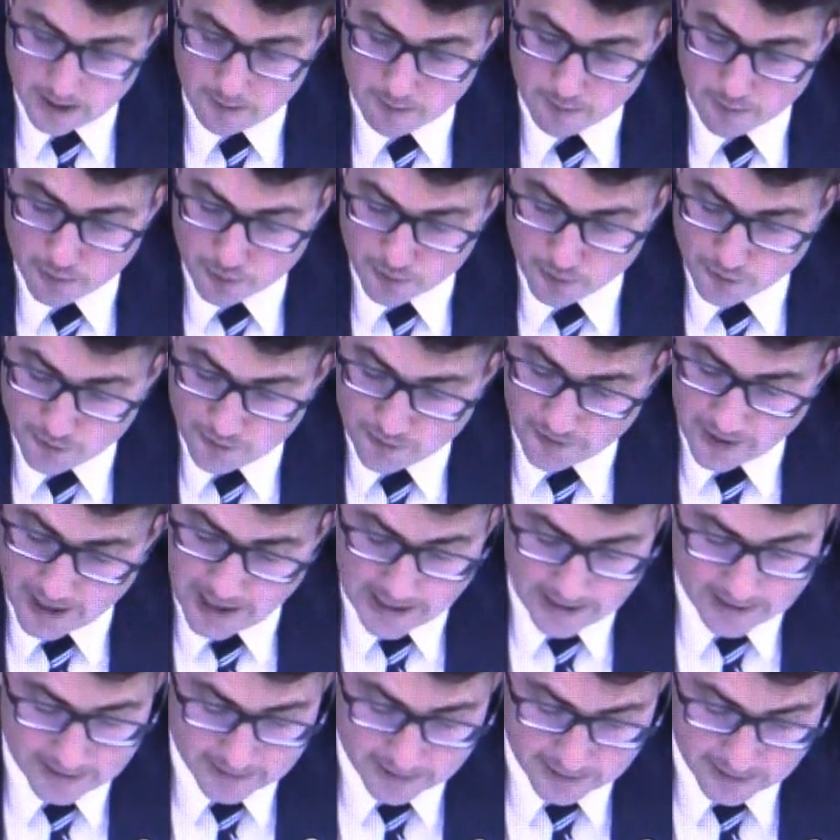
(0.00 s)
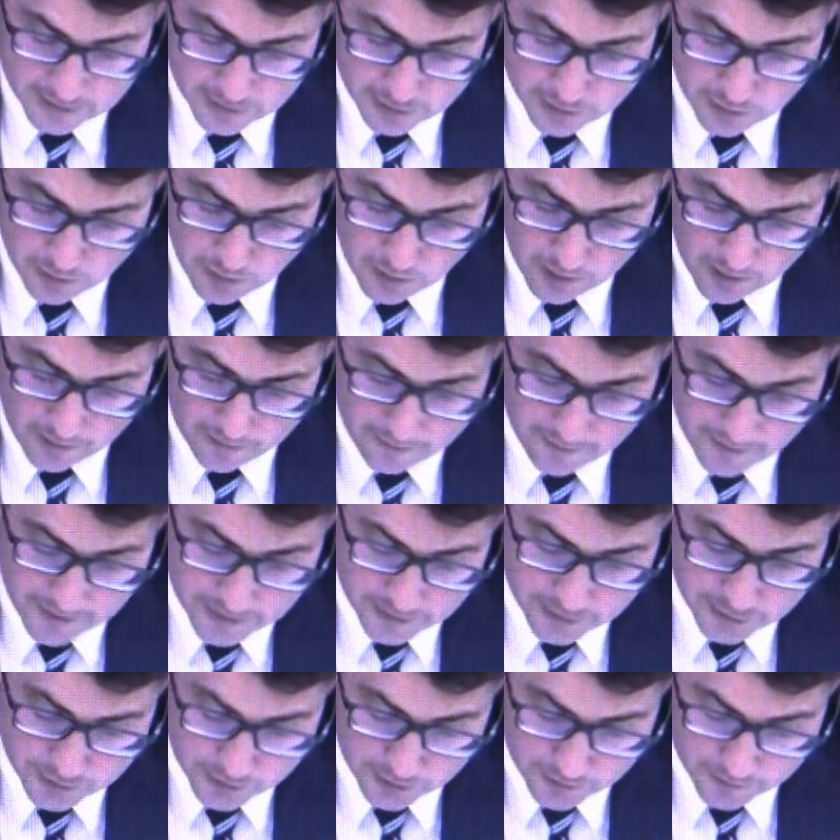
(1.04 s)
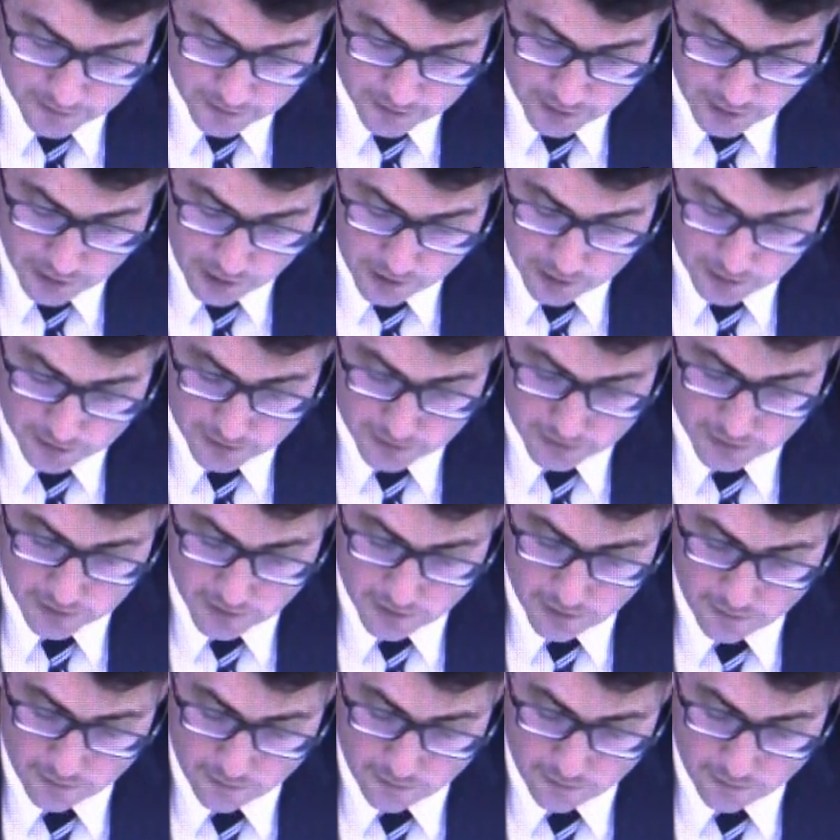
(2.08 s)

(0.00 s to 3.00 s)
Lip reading: Improve access to qualified service dogs